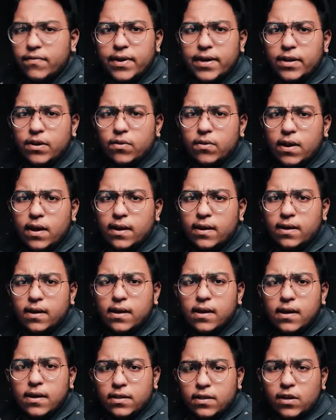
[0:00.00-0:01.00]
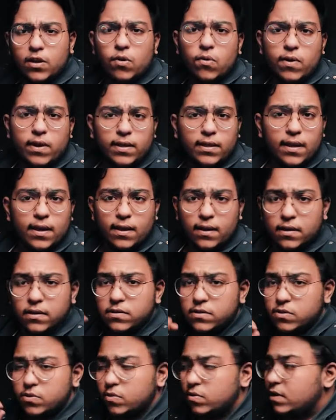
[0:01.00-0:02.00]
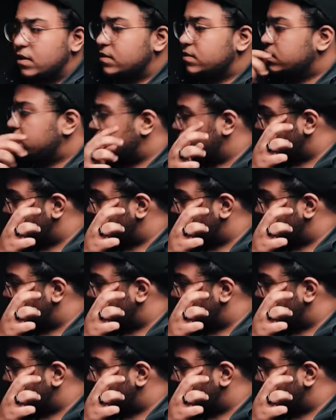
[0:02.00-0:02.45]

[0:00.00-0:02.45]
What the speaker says: video, like the glowing thing. So let's